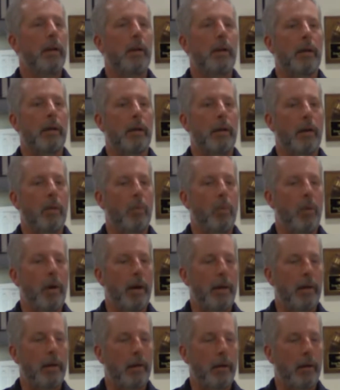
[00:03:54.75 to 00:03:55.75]
A
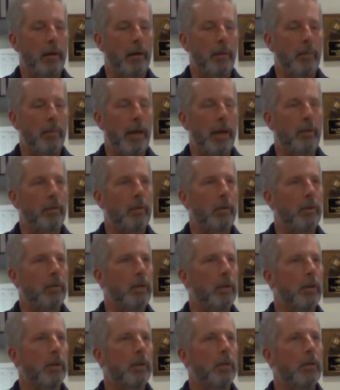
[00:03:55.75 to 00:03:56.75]
wine out of the Madison
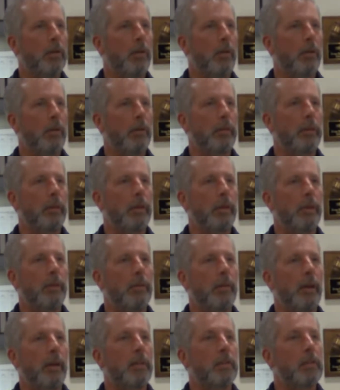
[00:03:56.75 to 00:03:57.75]
area called
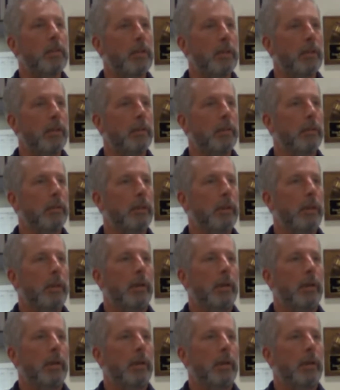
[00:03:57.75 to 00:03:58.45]
Von Steele.